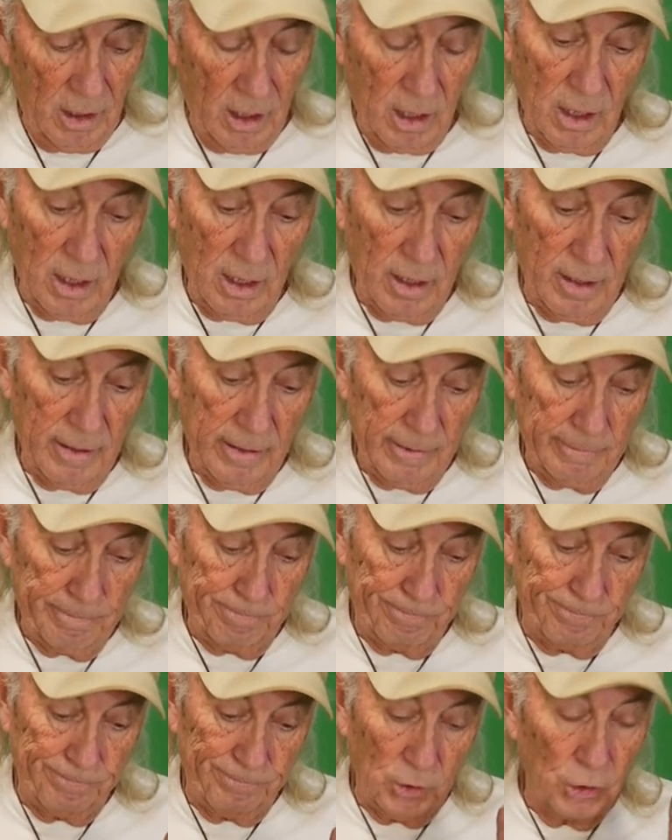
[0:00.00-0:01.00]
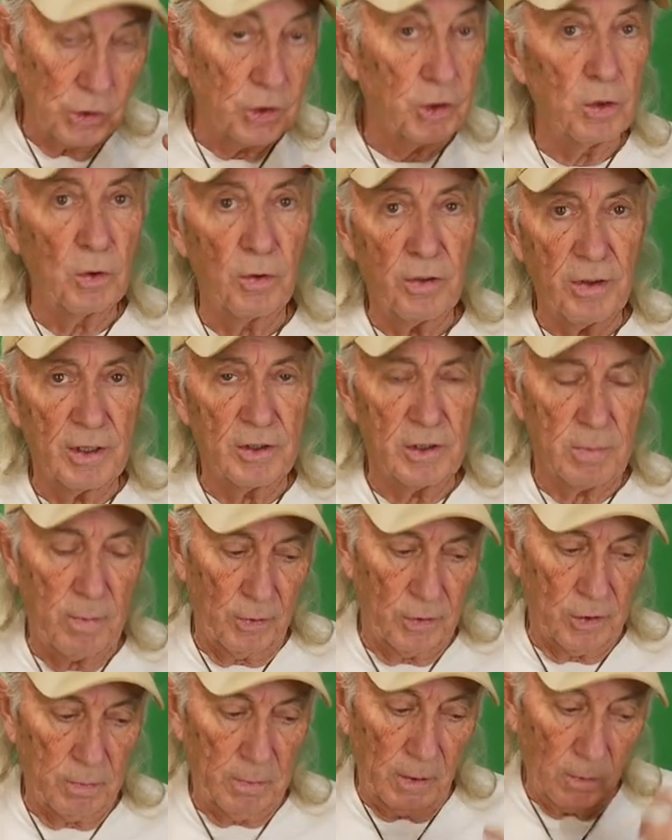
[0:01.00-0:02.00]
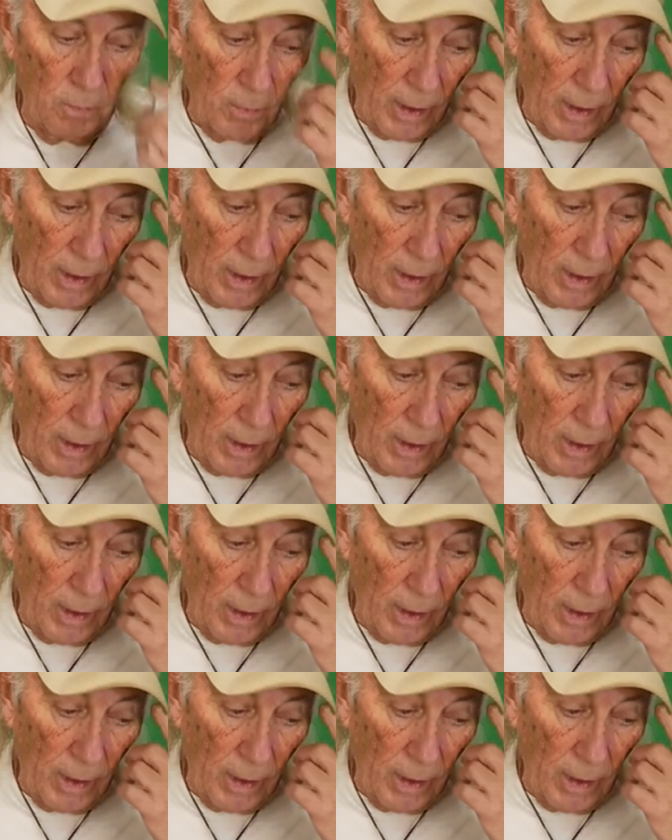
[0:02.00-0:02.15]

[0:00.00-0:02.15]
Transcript: Uh, there's two things about speed.